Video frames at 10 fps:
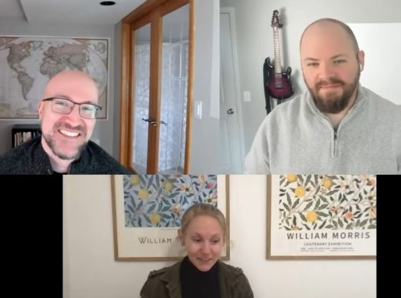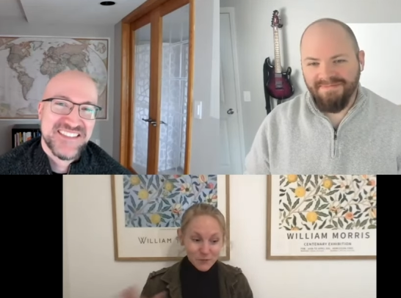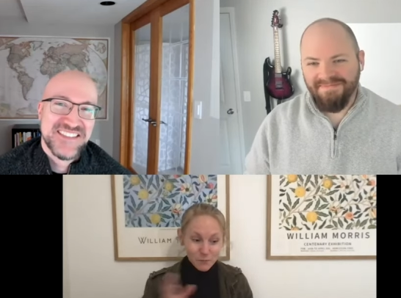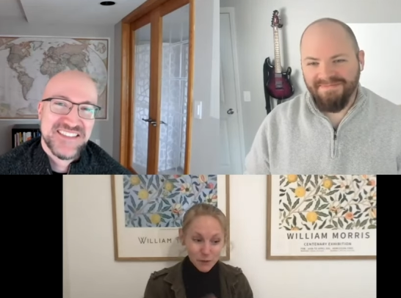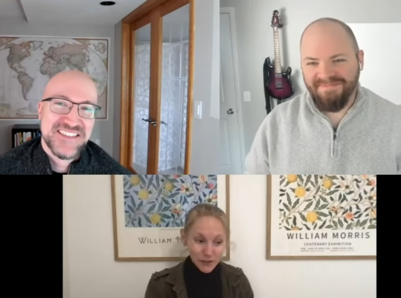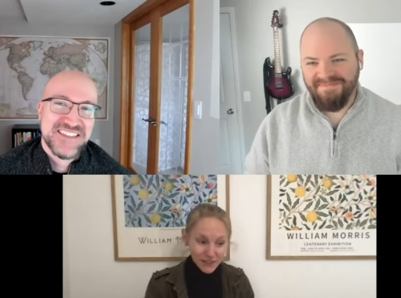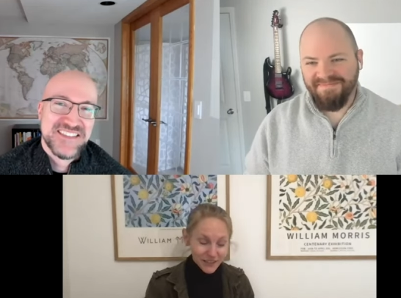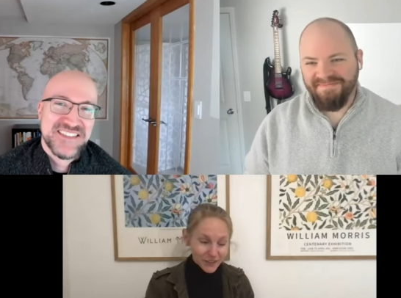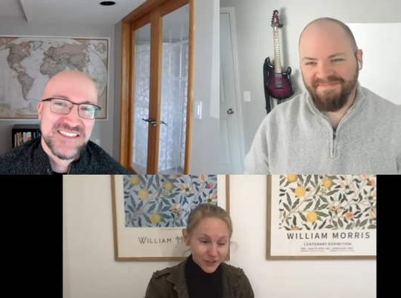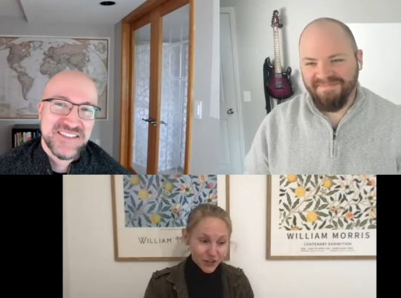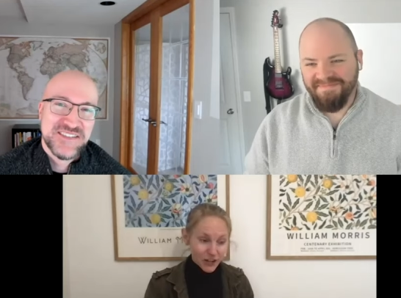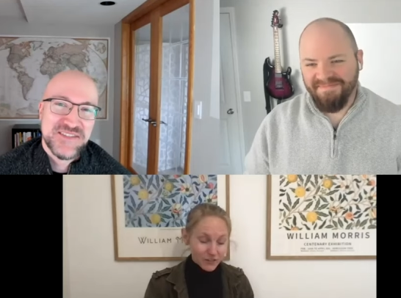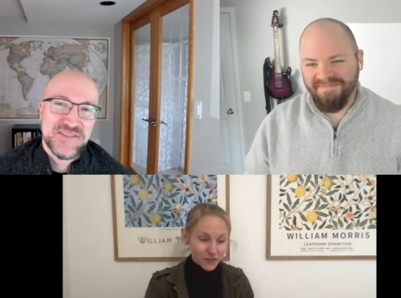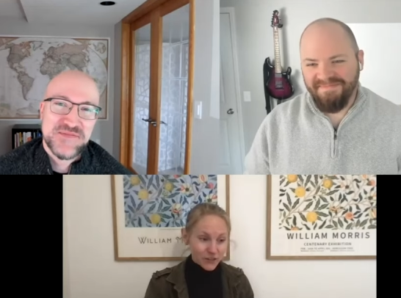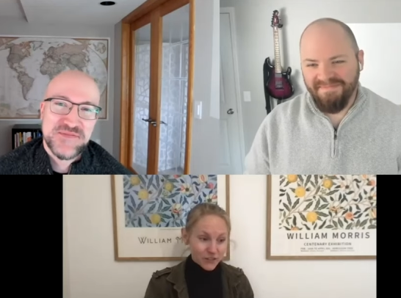Speaker 1: There's books that are
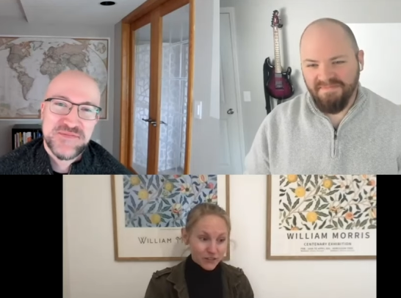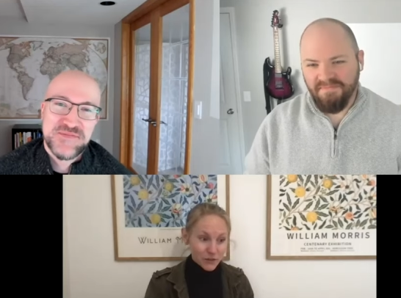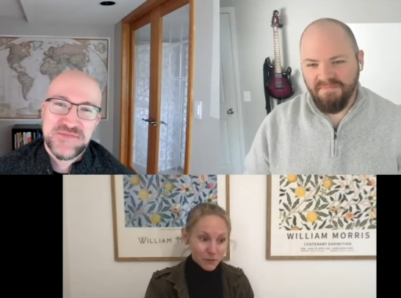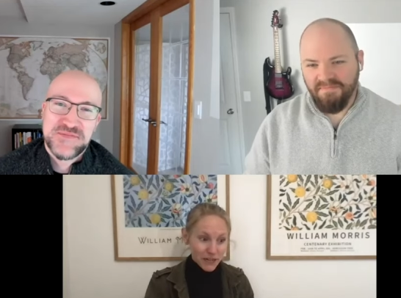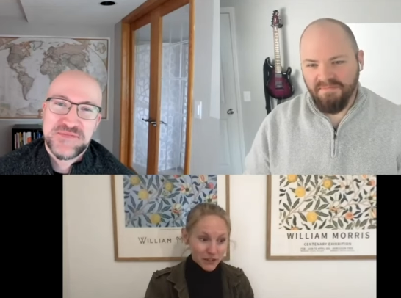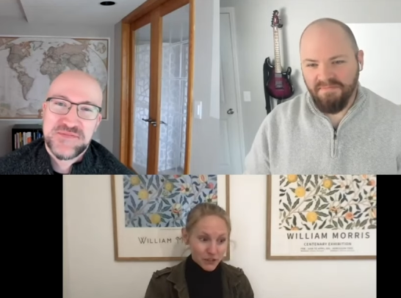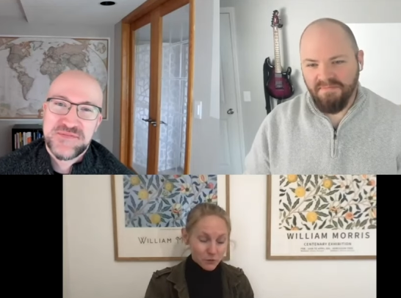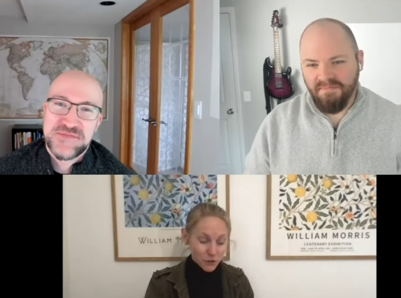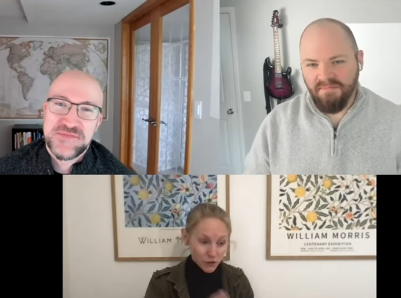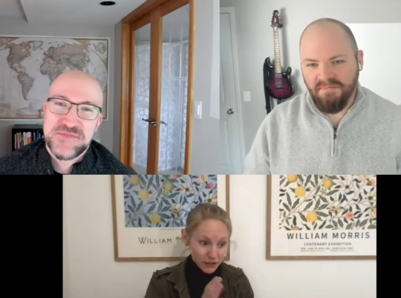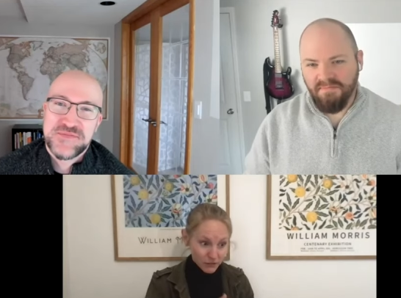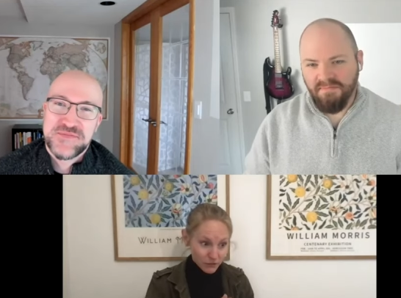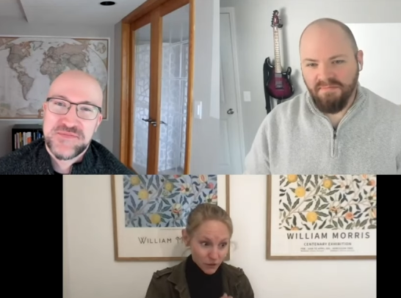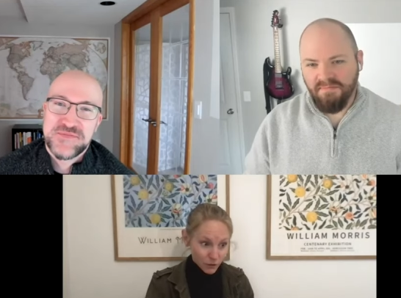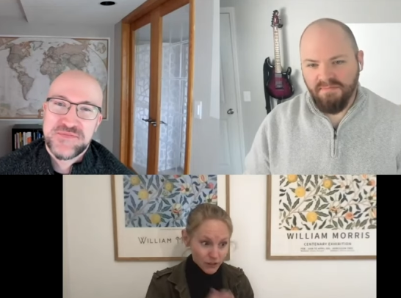chock full of information where you have
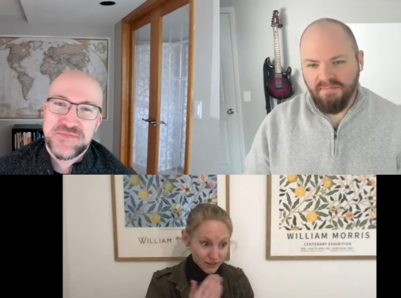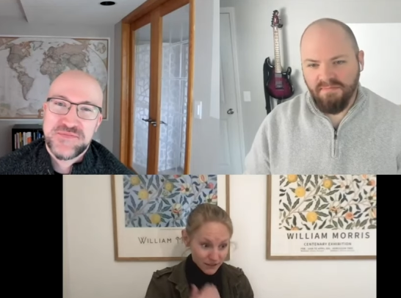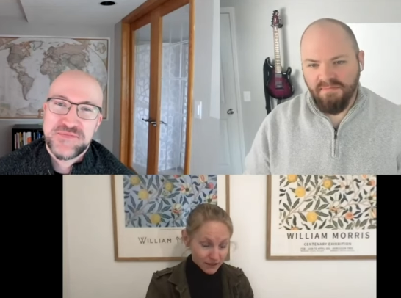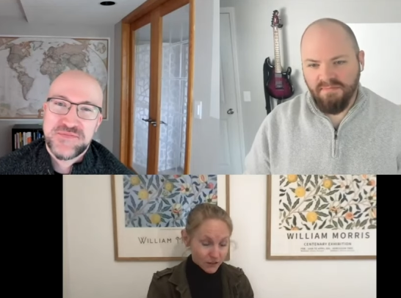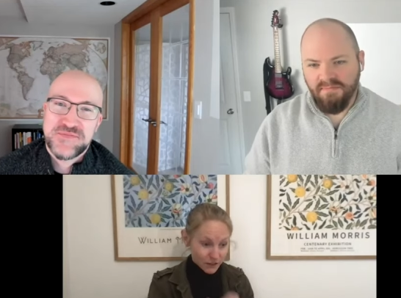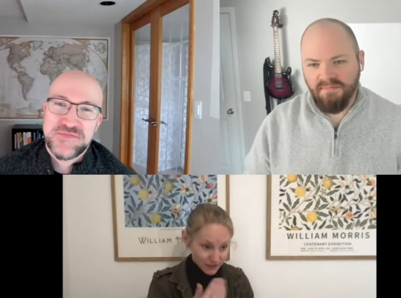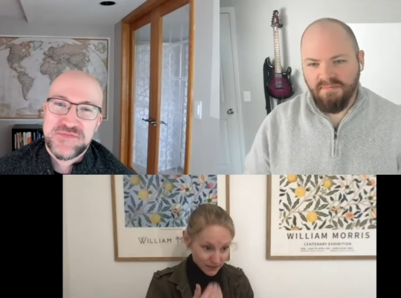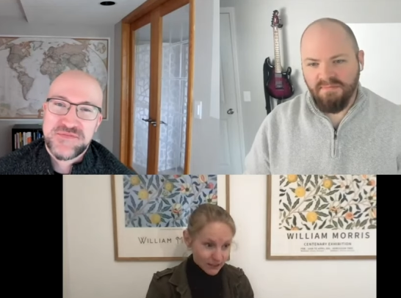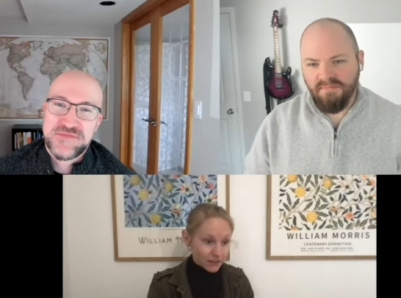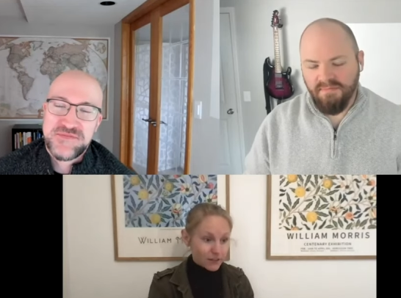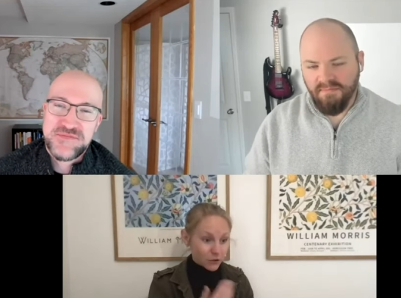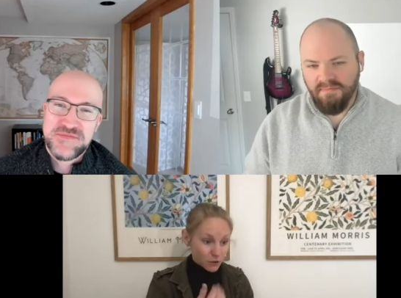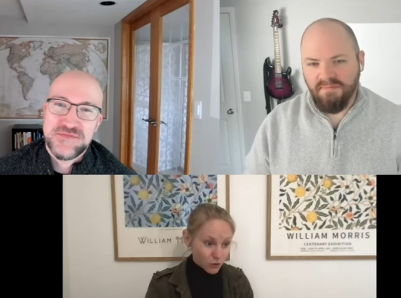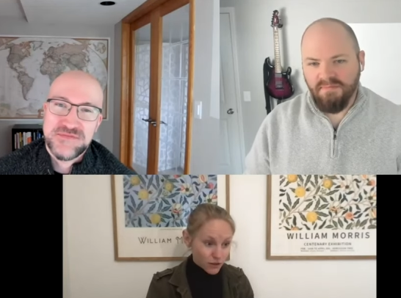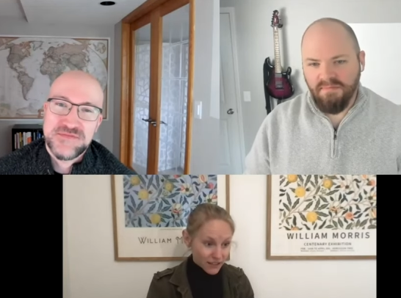to focus and you, it's telling you
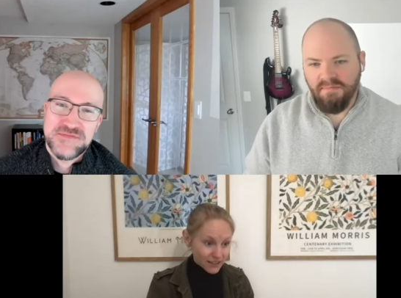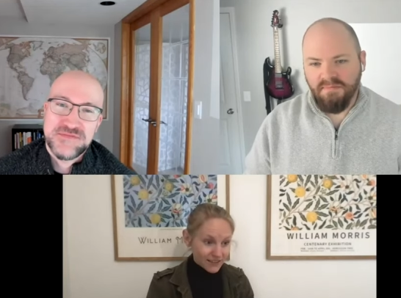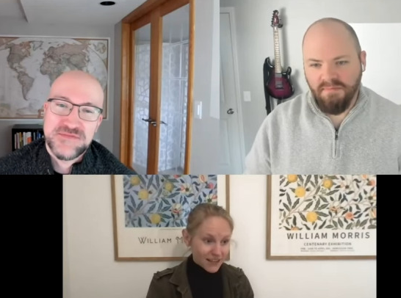new things,